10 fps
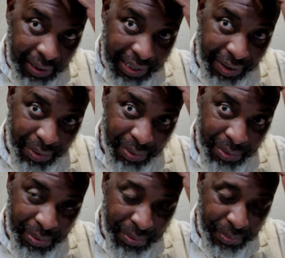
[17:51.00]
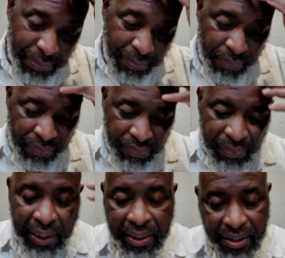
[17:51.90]
Now,
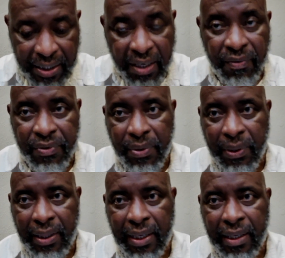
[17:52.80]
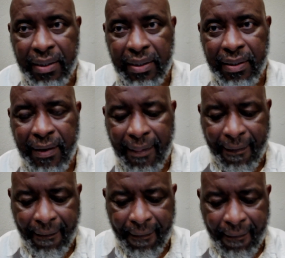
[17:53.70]
instead of doing that,
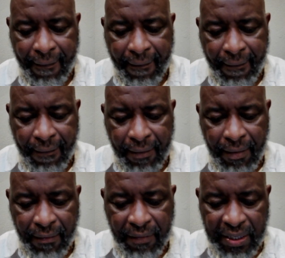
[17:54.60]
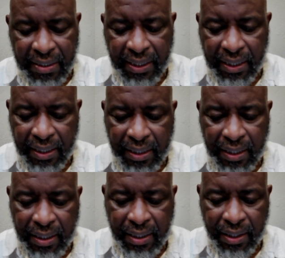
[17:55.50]
verse 8,
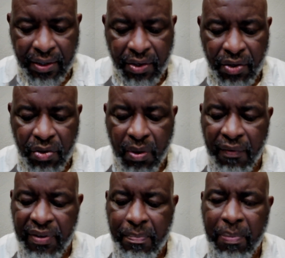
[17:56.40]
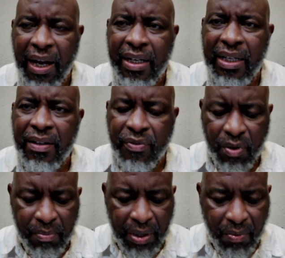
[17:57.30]
you have departed
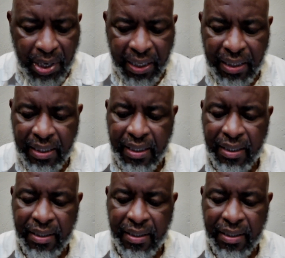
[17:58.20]
from the way.